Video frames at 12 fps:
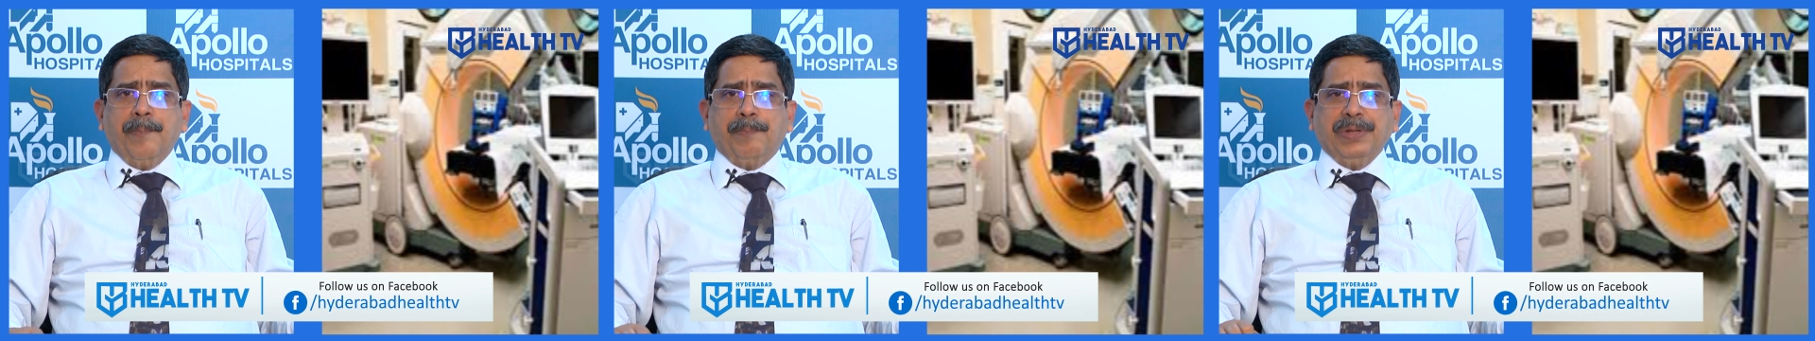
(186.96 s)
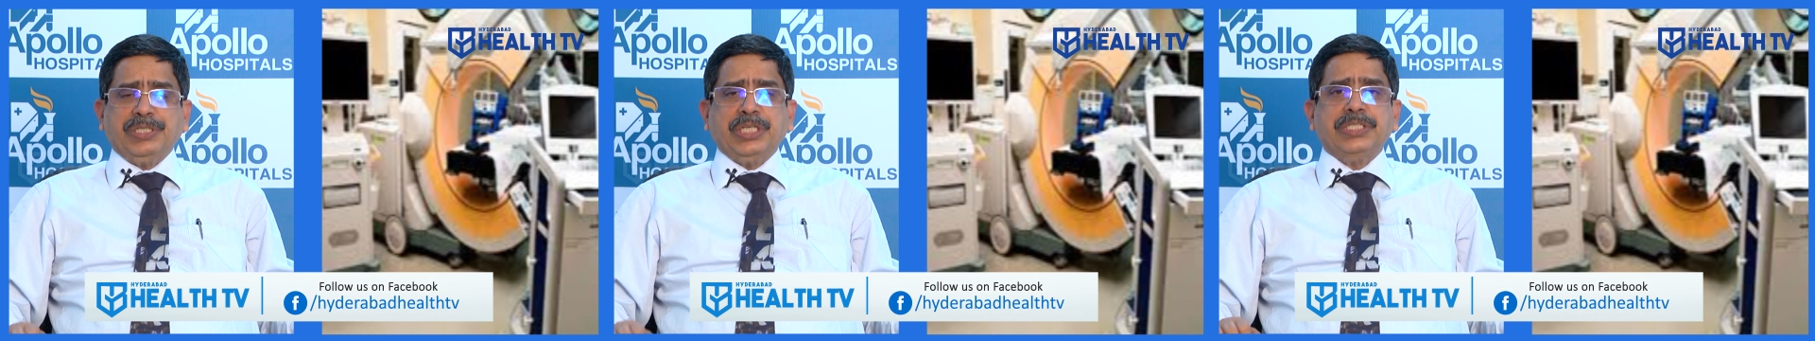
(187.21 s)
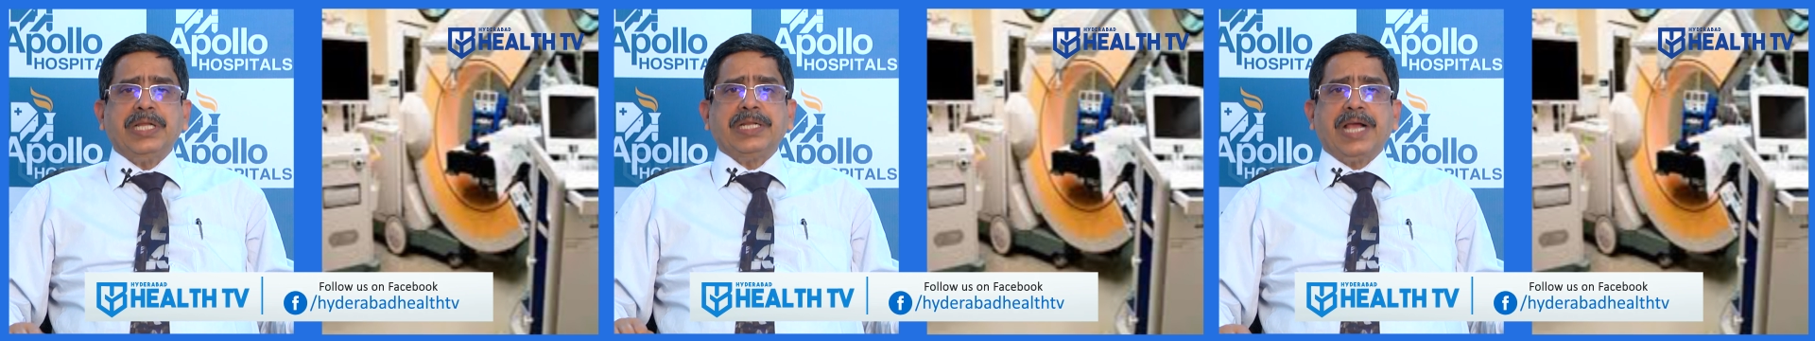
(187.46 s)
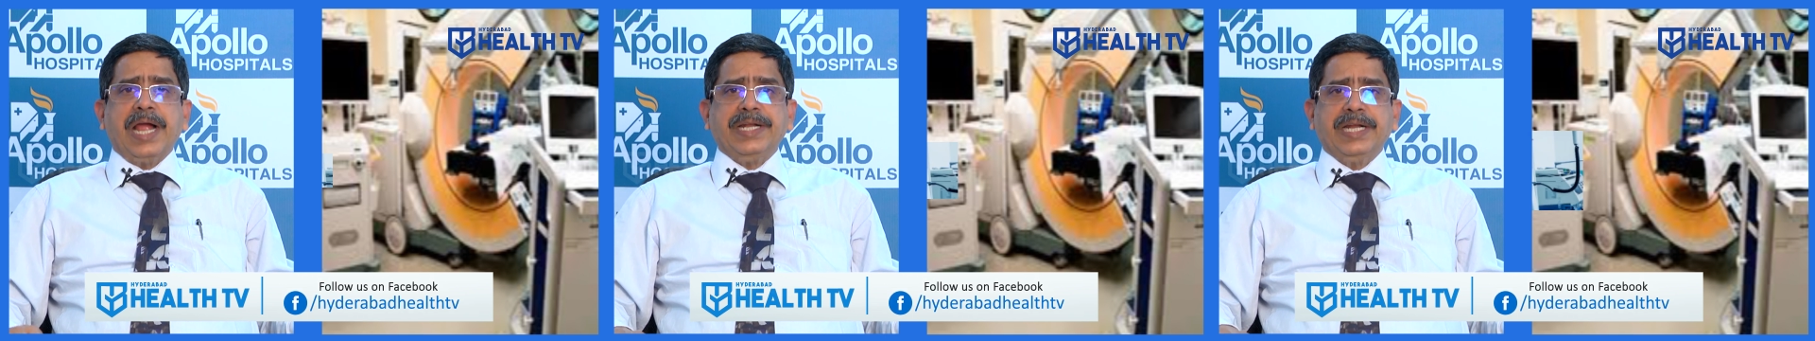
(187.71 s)
precision
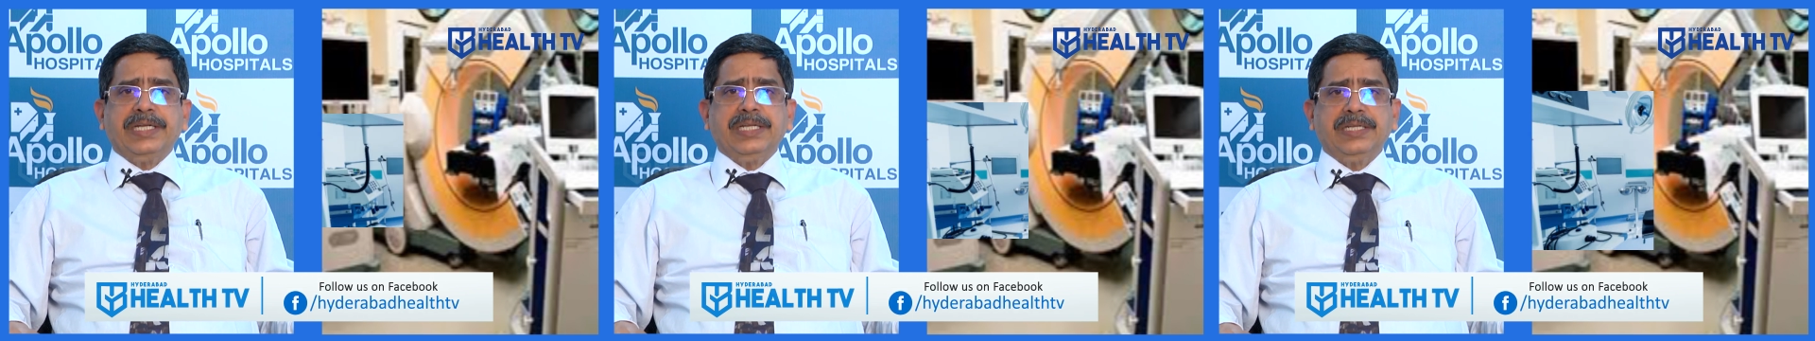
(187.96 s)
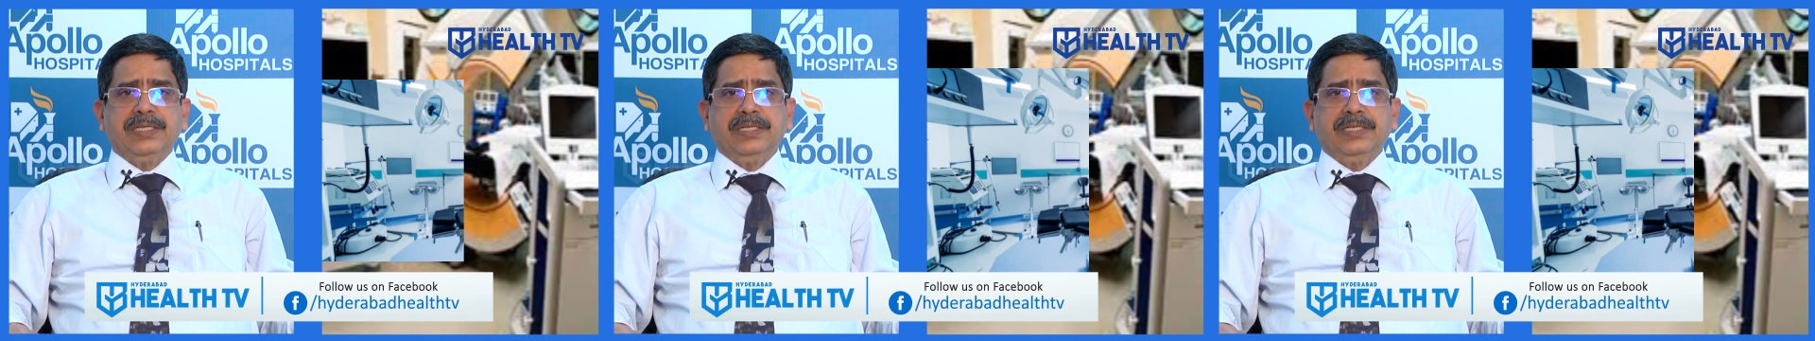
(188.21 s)
guided